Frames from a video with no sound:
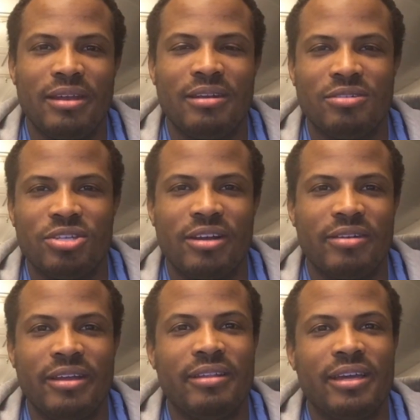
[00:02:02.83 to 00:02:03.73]
it'll
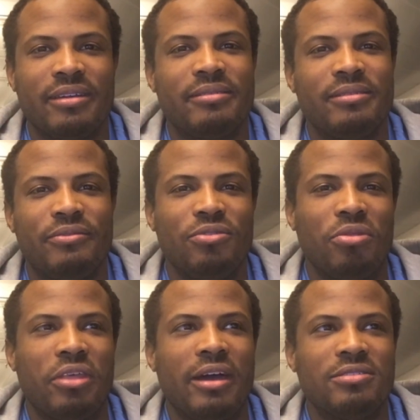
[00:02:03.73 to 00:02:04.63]
generate like a few
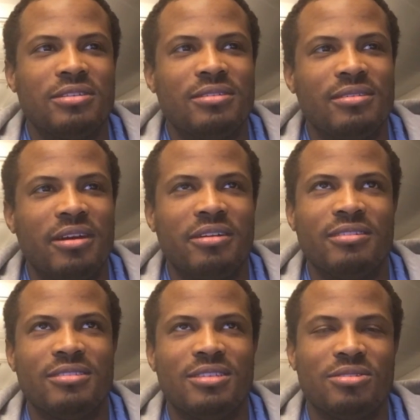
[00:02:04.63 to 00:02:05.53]
thousand
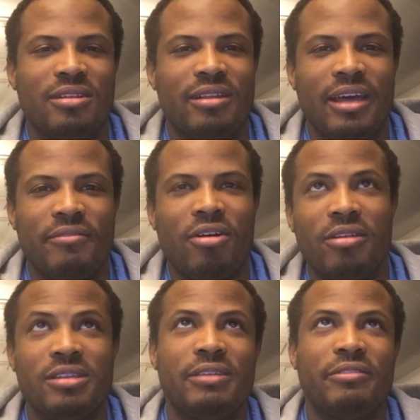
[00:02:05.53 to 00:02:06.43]
utterances. It'll have all
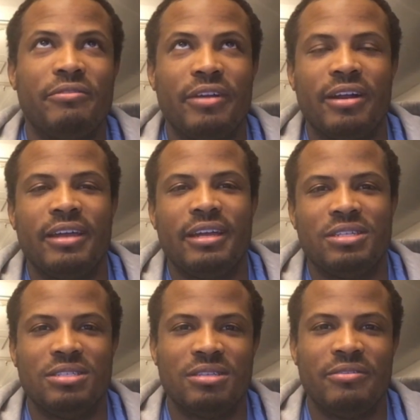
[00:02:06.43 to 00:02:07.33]
the different
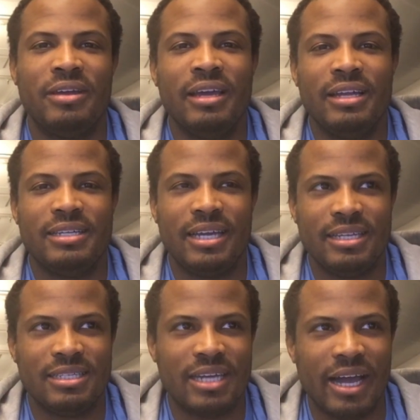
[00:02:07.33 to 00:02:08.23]
variations of
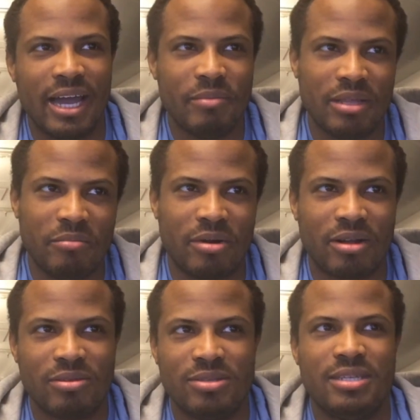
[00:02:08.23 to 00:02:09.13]
date and time, and then
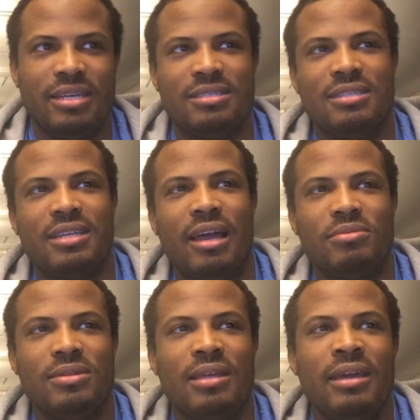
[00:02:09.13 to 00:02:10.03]
mark those dates and
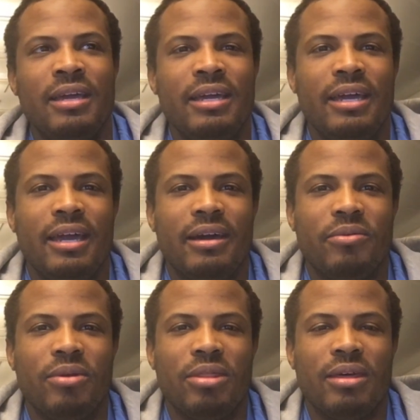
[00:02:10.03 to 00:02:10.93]
times
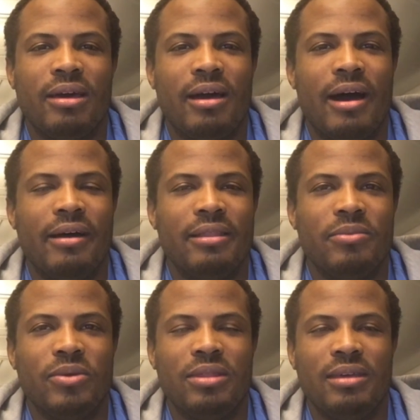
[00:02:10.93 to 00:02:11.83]
with
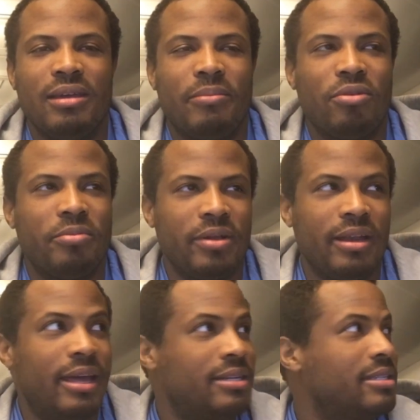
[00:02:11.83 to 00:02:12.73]
the
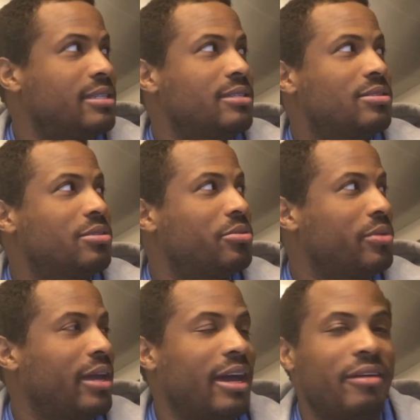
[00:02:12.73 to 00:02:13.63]
appropriate entity, so
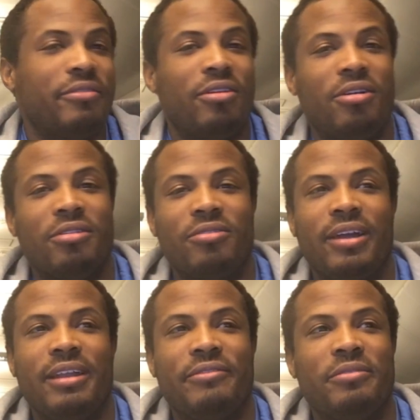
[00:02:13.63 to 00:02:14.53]
we have all the
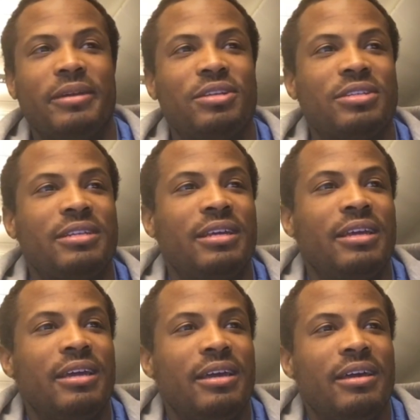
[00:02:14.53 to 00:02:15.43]
right information.
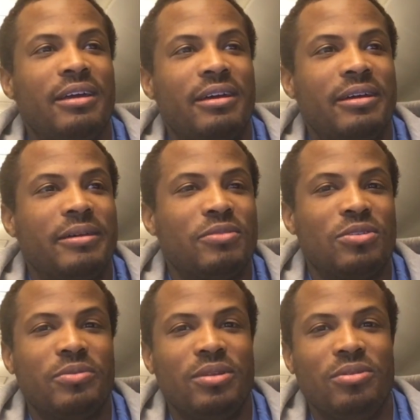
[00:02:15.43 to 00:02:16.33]

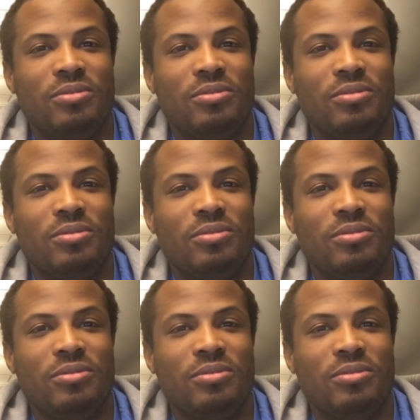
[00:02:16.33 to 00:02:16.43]
So when